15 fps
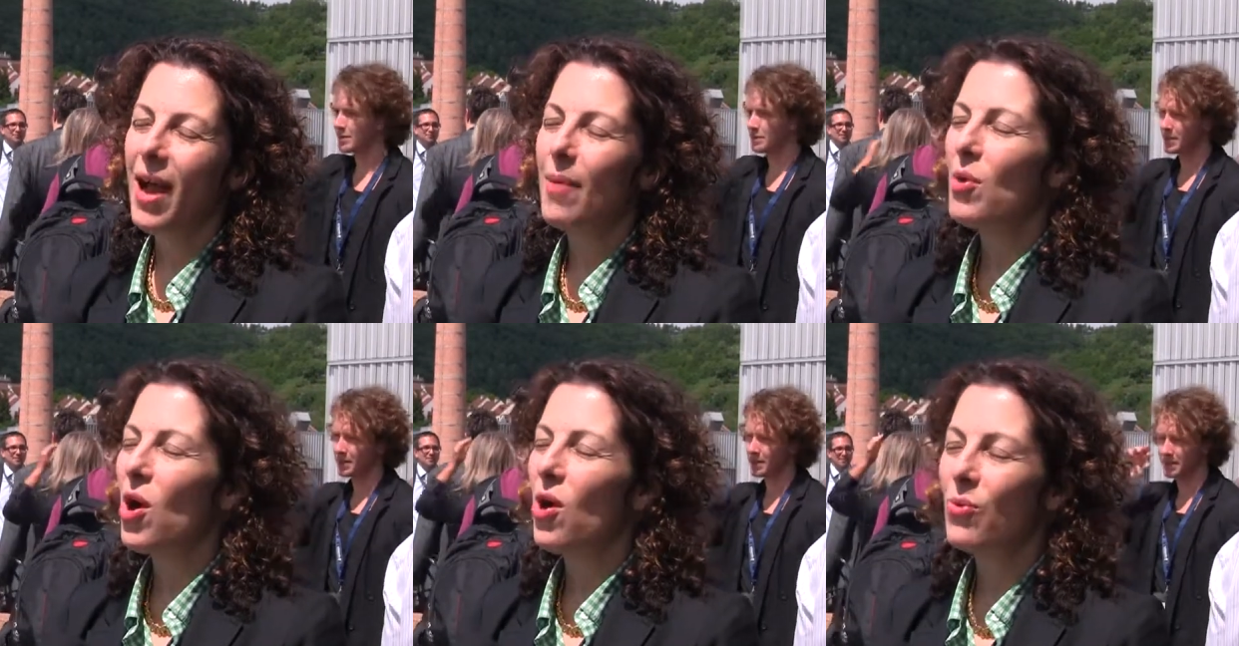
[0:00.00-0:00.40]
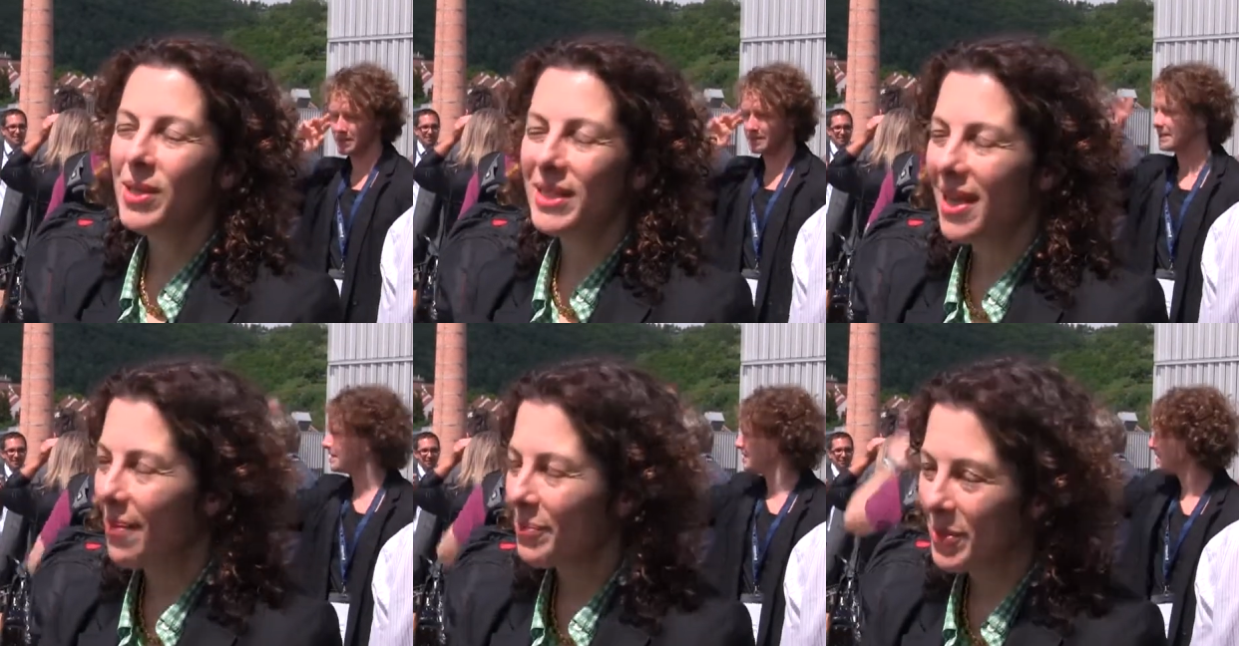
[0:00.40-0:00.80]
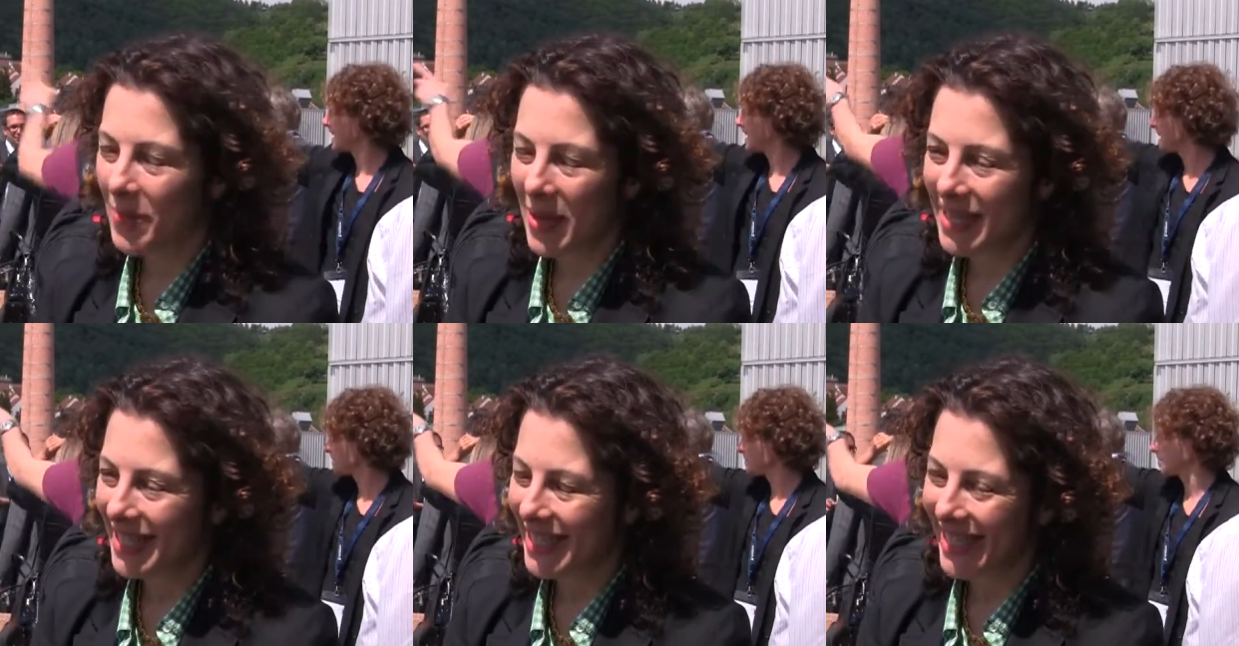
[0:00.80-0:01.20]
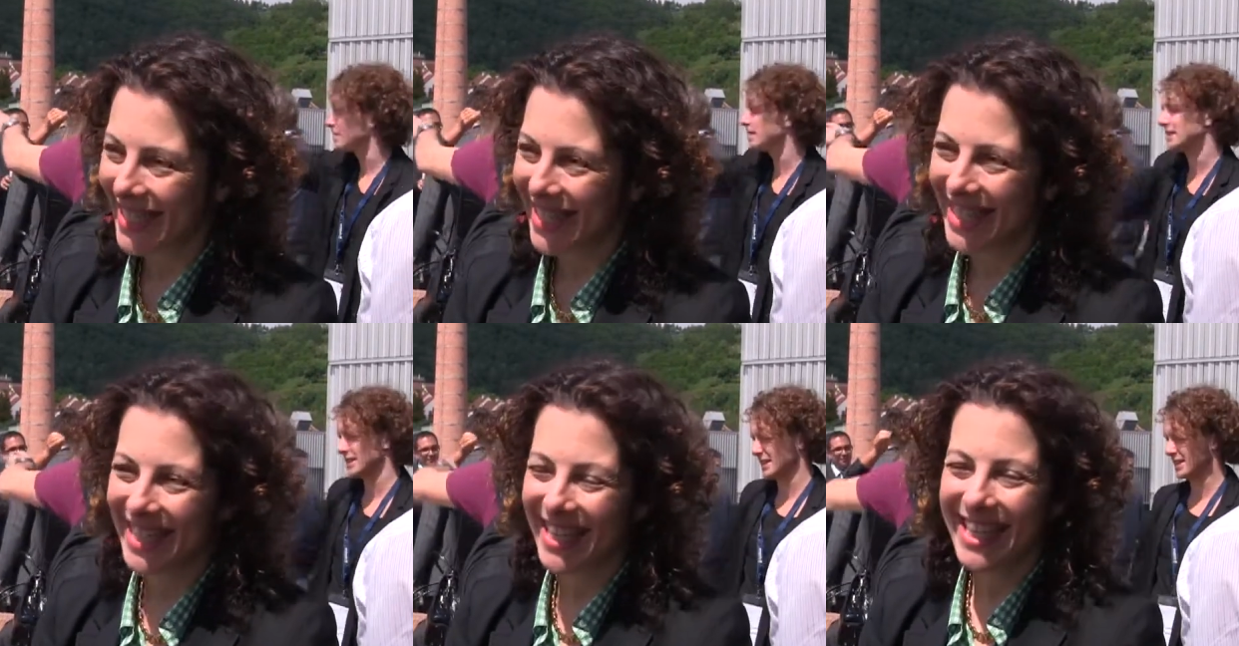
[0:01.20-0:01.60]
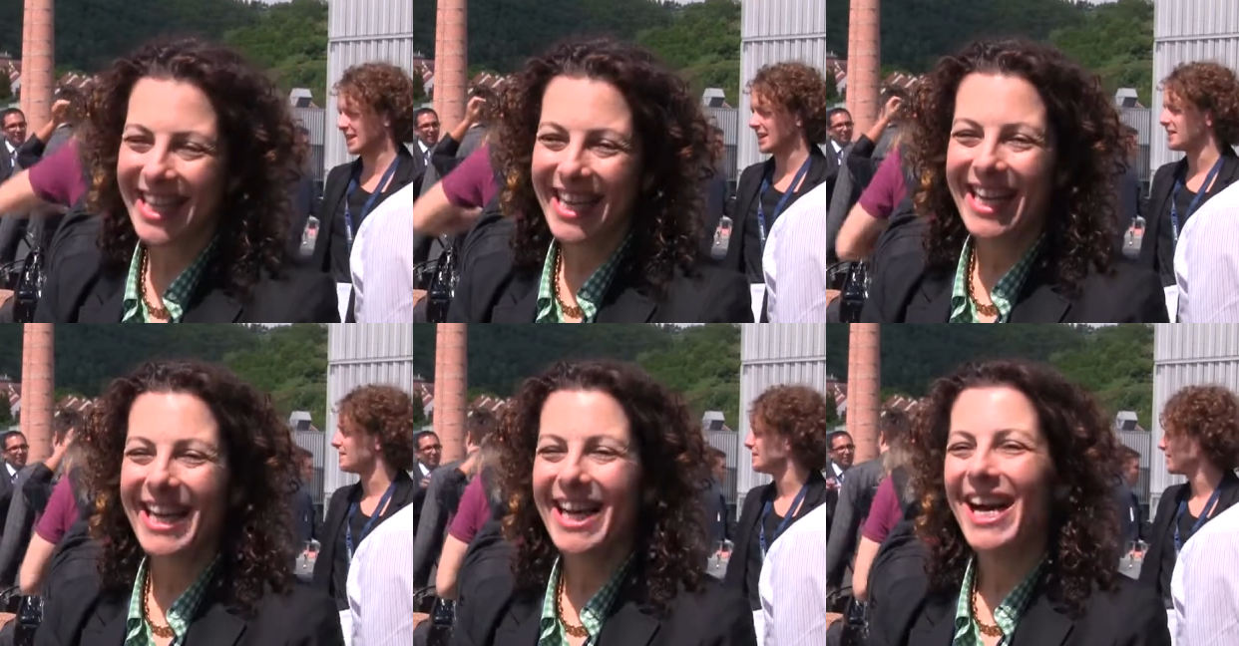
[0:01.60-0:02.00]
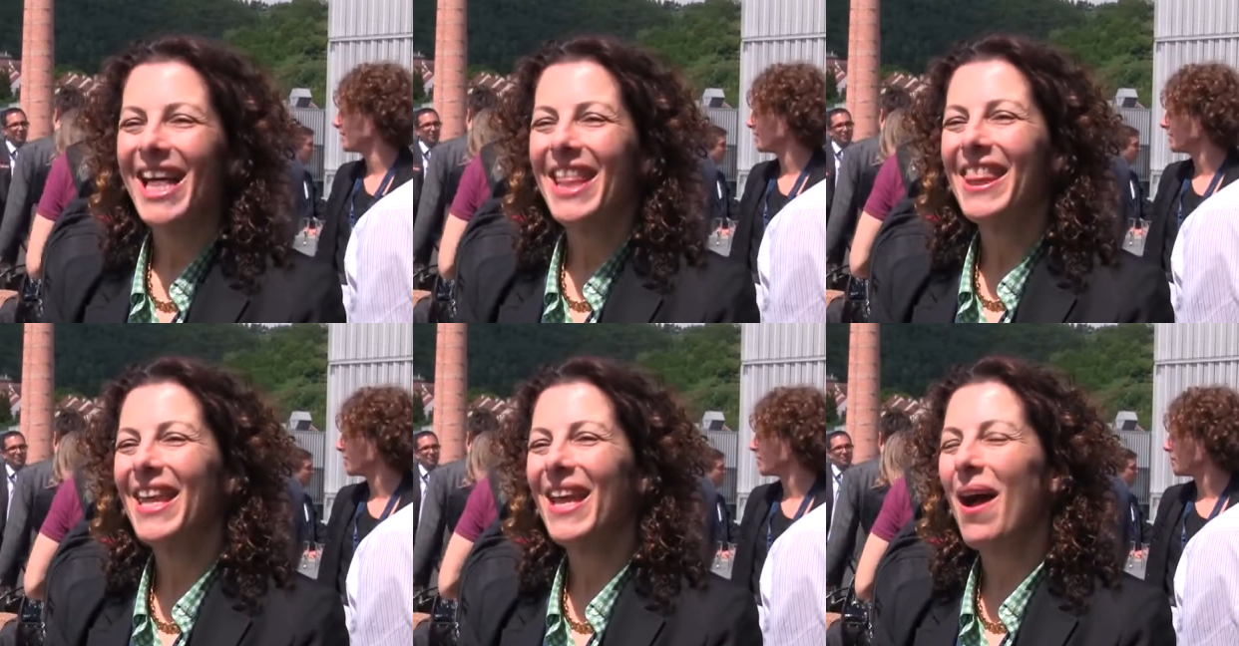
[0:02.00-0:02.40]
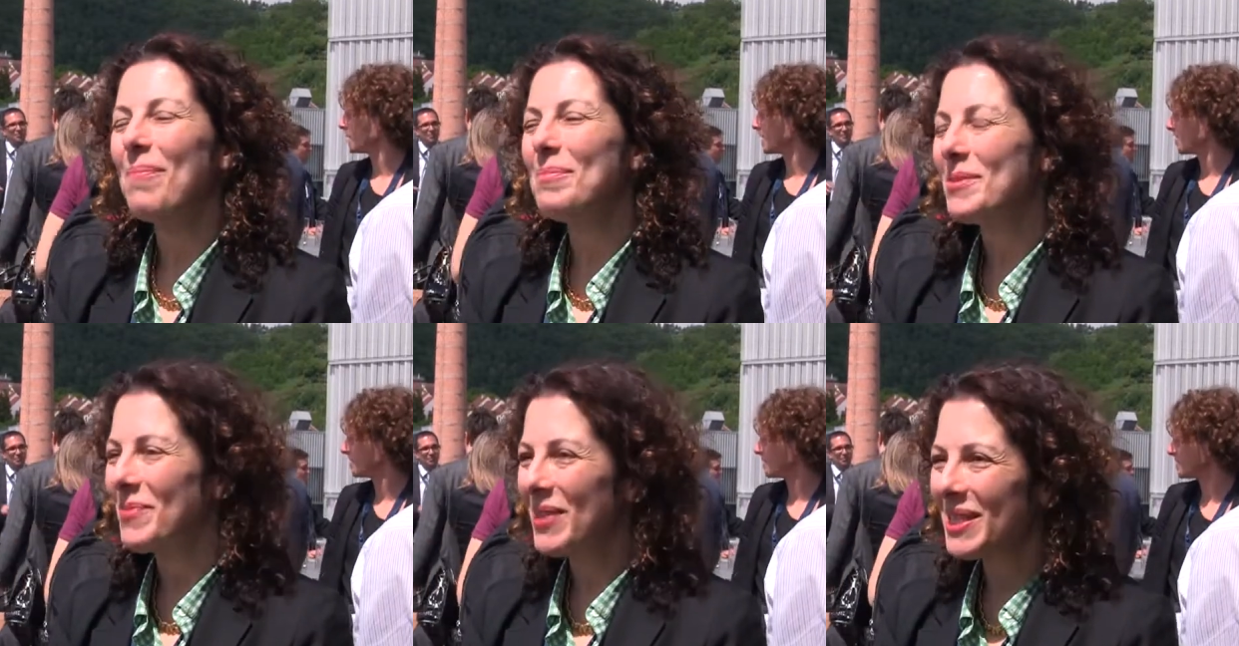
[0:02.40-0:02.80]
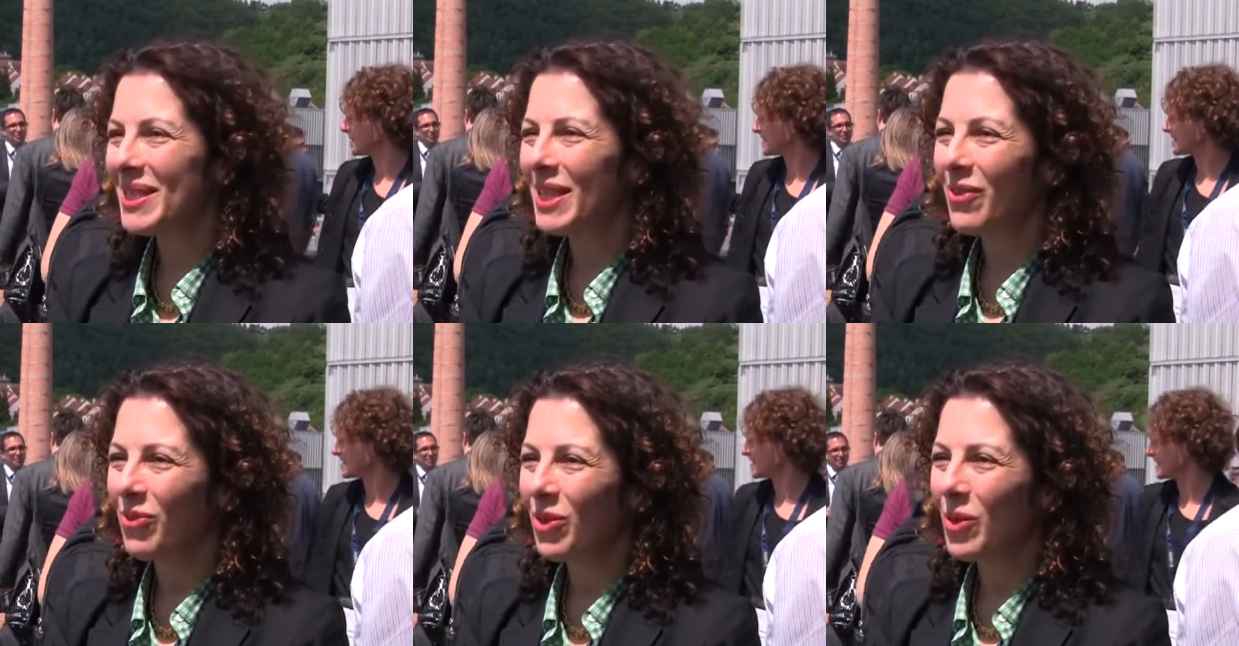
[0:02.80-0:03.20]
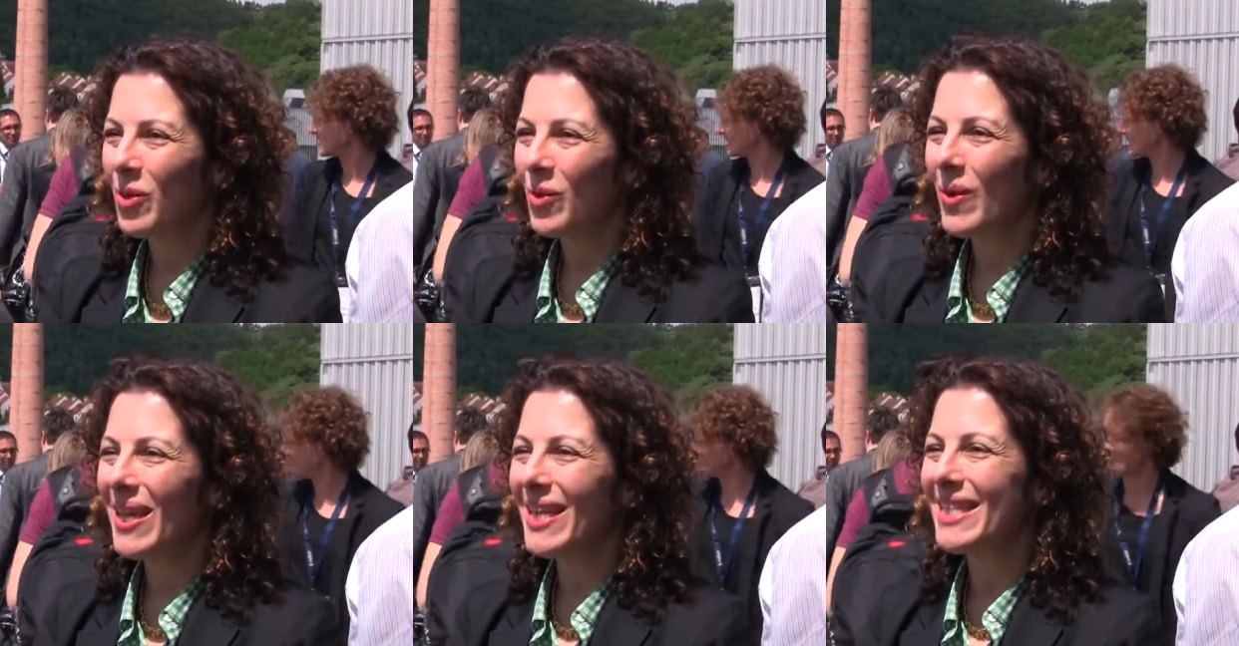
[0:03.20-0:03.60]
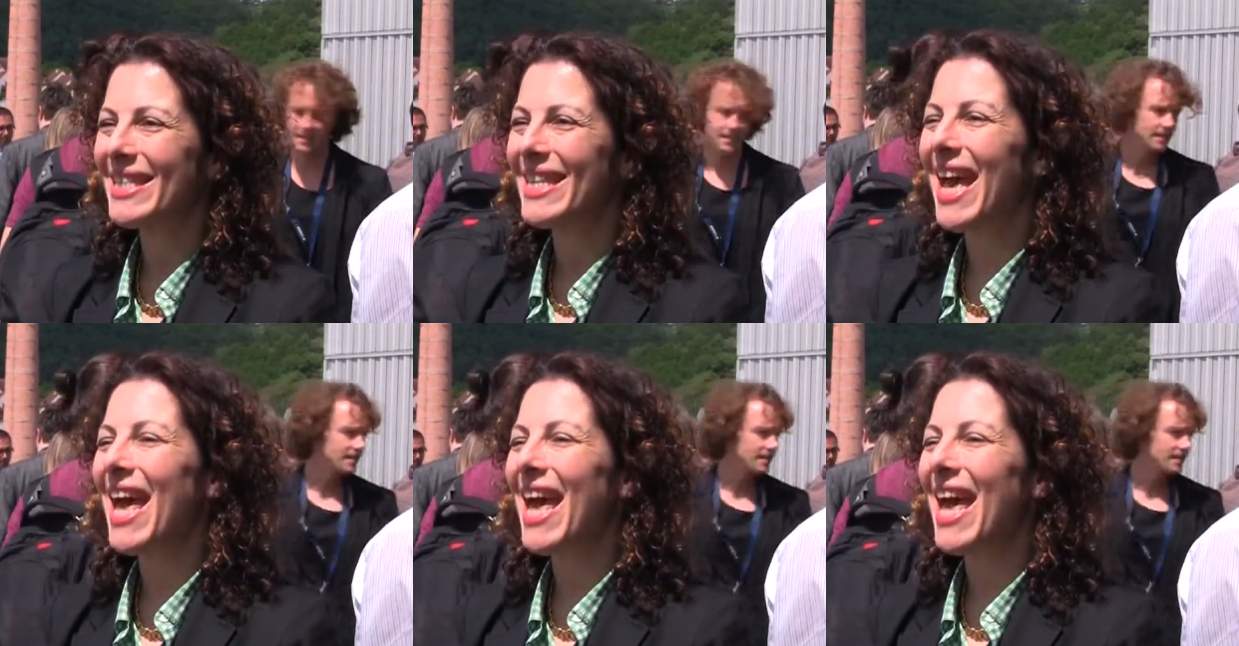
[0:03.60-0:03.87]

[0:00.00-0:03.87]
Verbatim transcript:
Speaker 1: I'm always optimistic. The optimistic view is